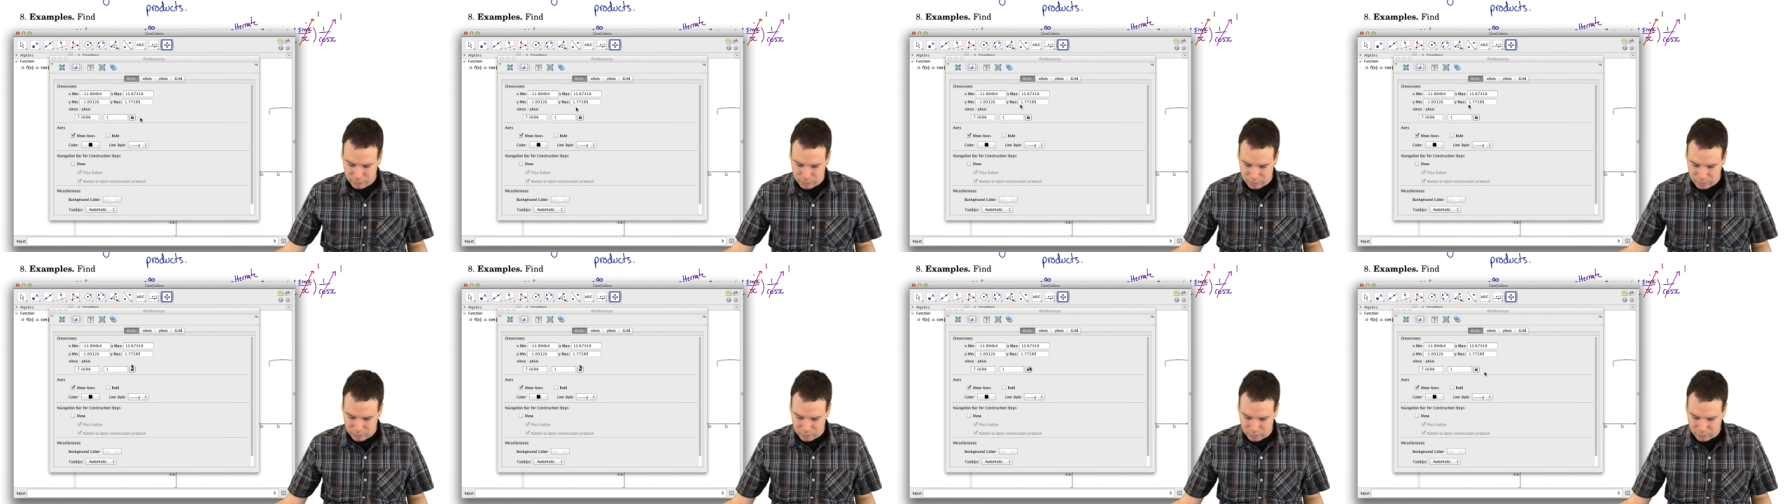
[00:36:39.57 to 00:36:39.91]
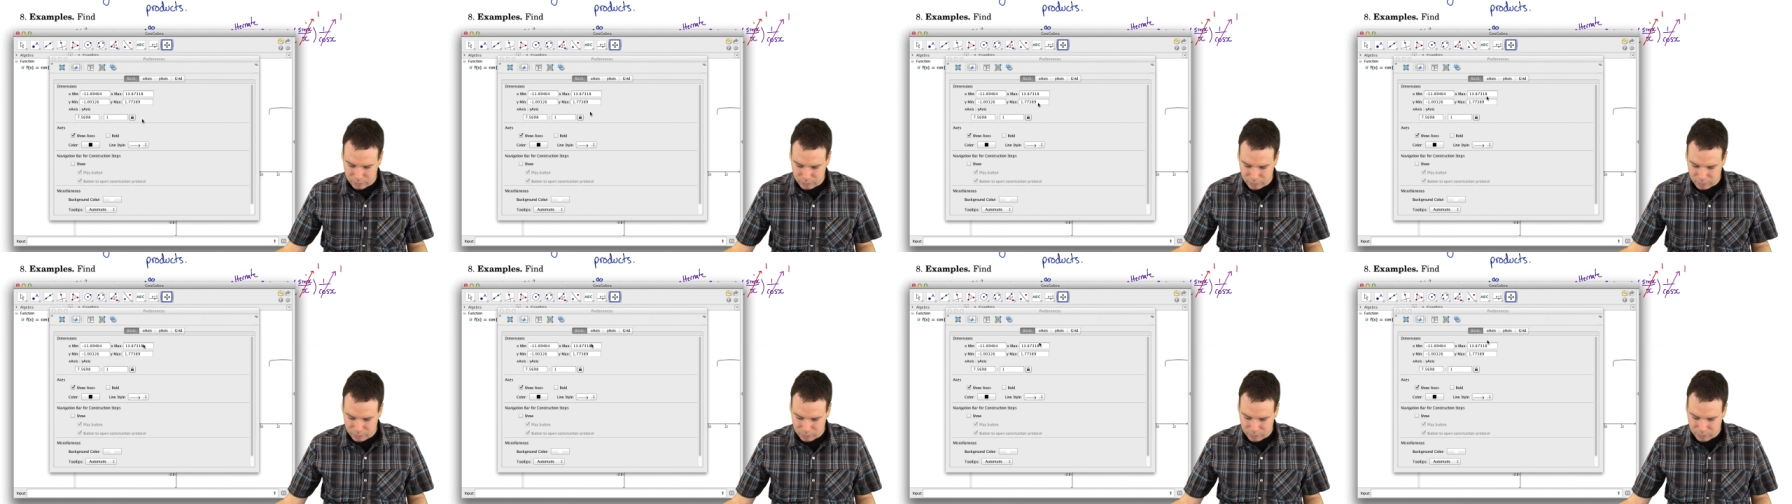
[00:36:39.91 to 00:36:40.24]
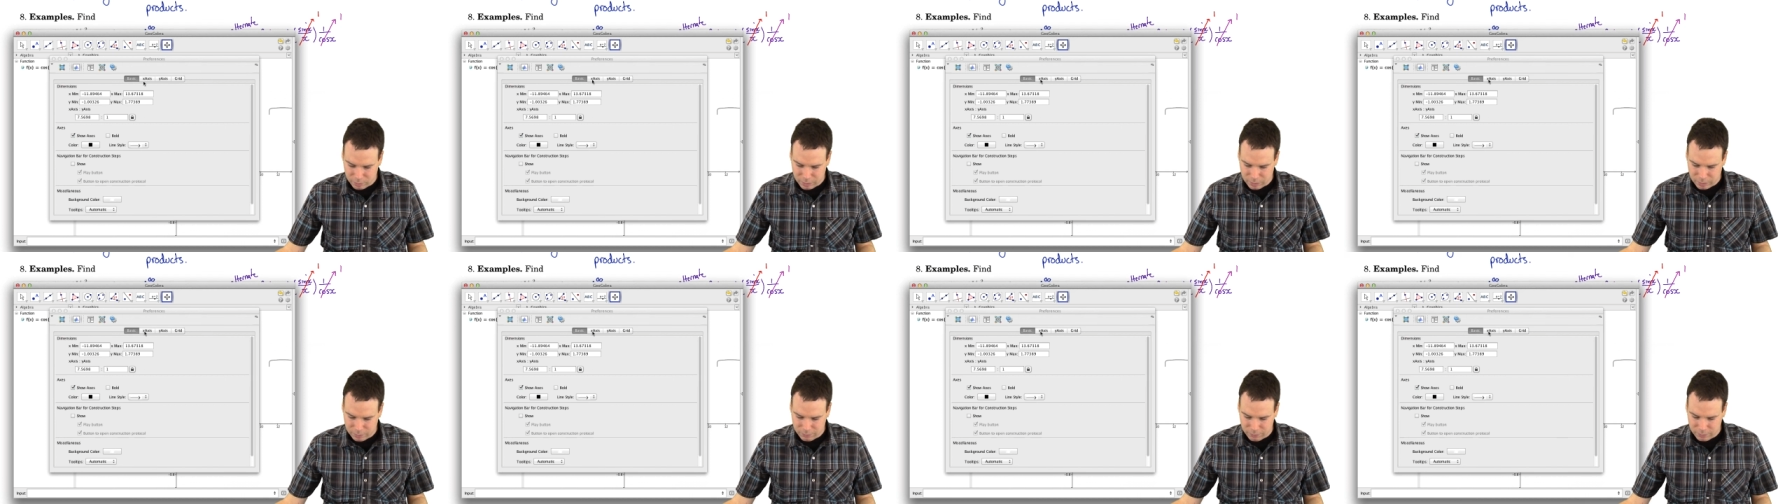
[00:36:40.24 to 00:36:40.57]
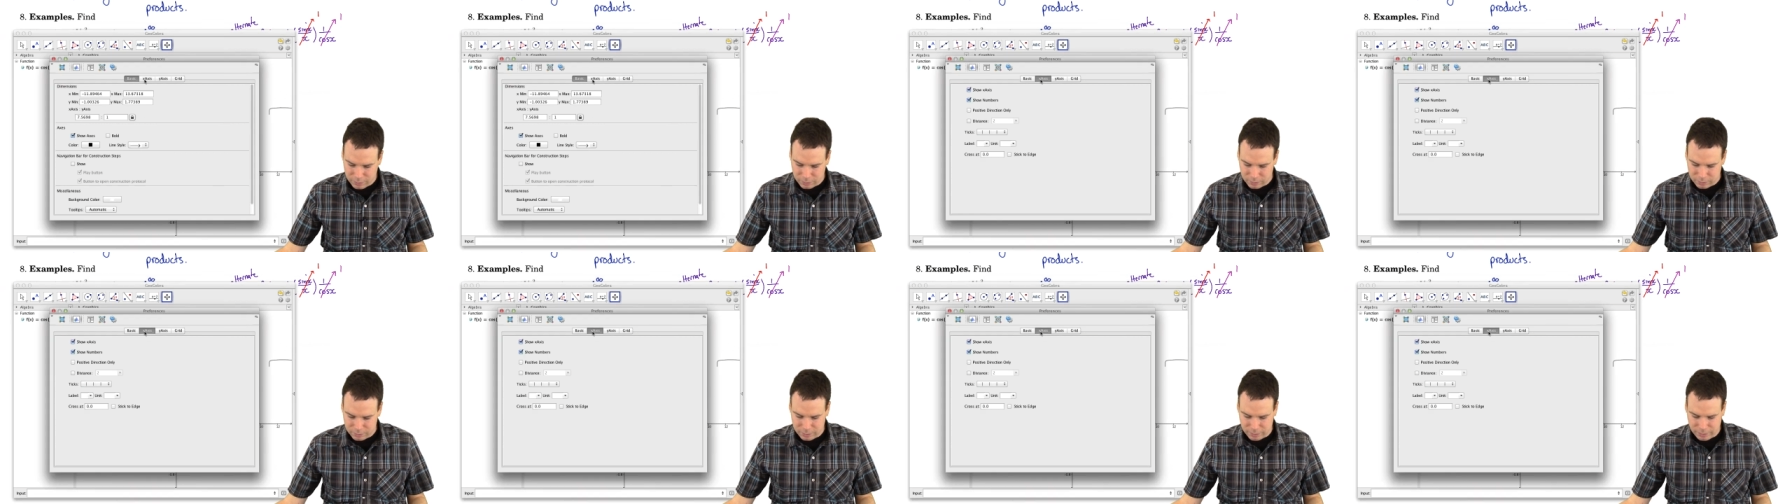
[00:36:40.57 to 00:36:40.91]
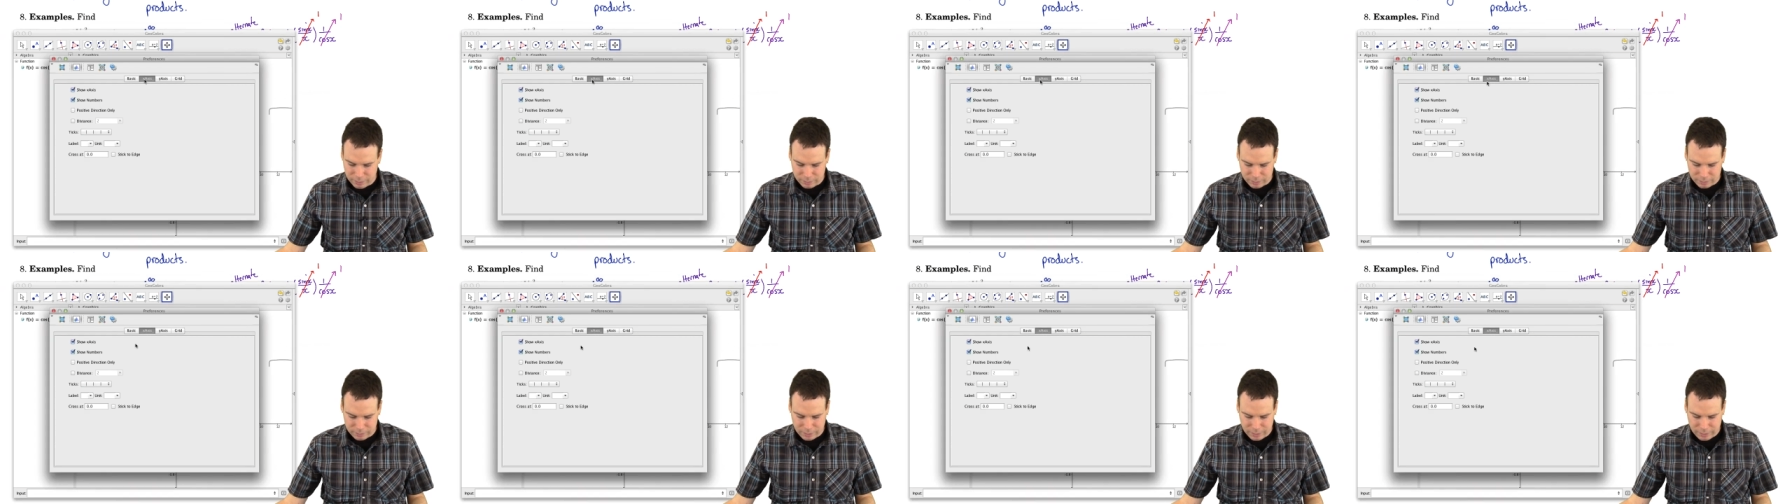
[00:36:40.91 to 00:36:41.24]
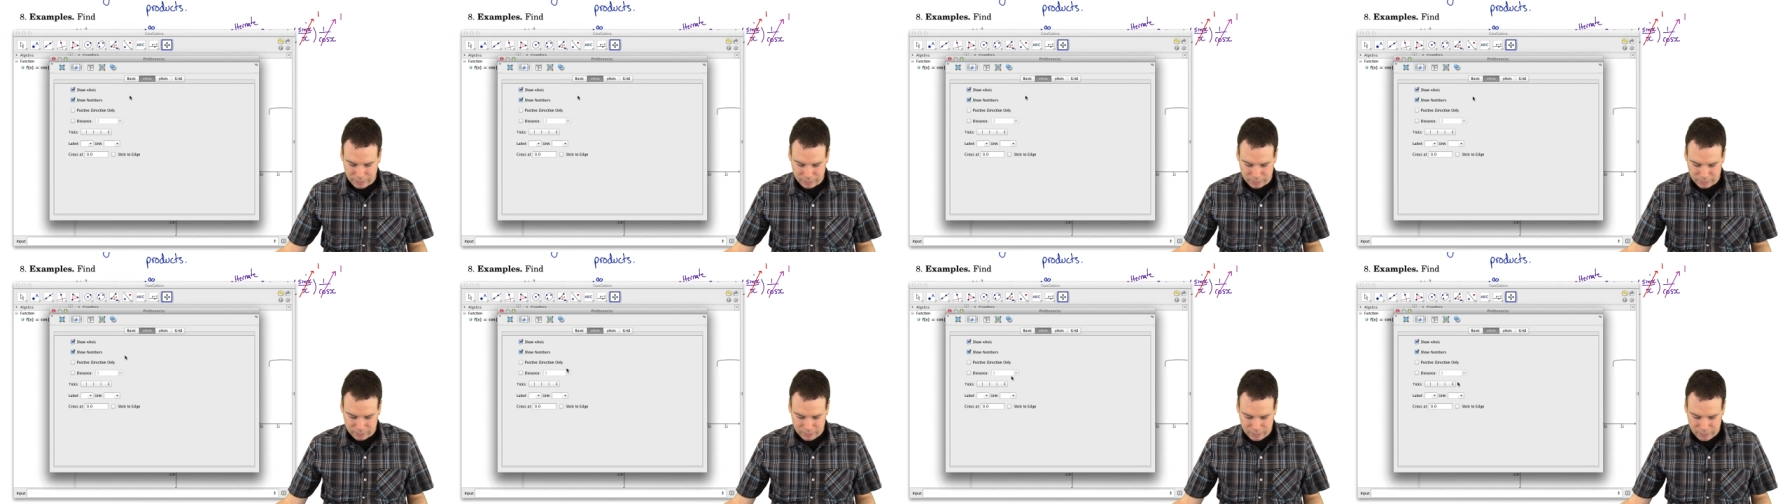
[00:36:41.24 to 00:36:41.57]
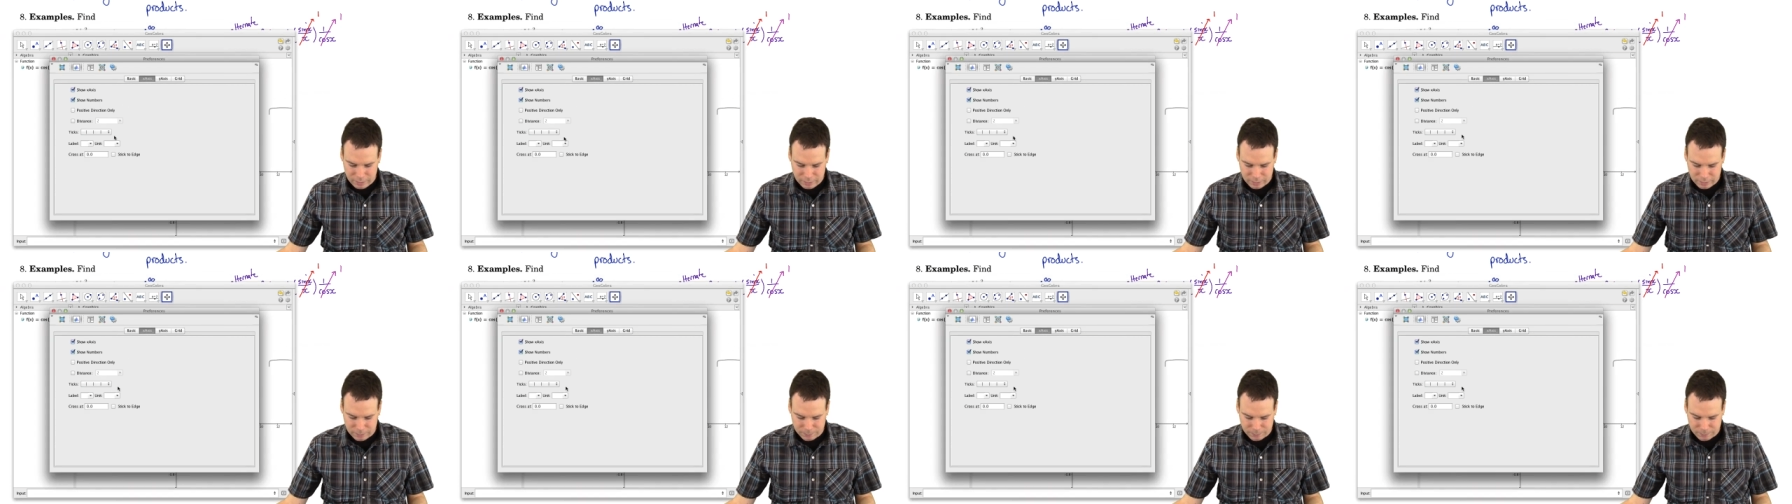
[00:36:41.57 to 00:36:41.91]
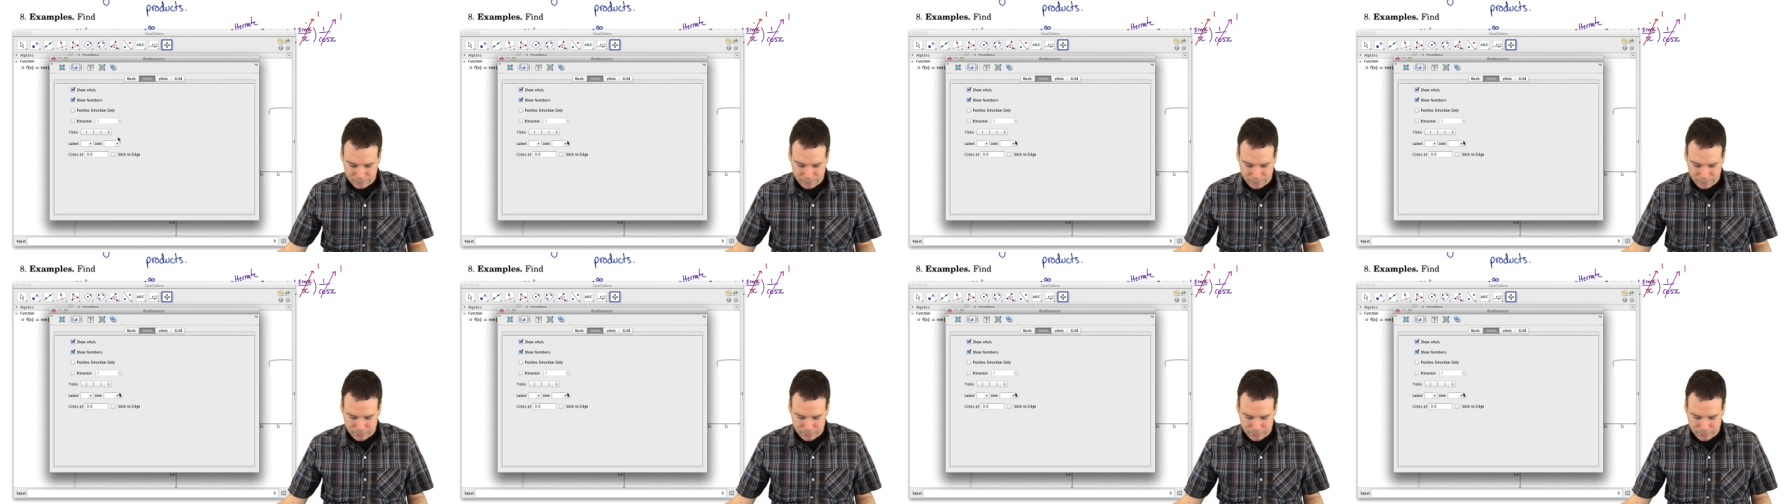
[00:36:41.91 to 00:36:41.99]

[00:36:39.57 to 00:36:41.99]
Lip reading: going to graphics, x-axis,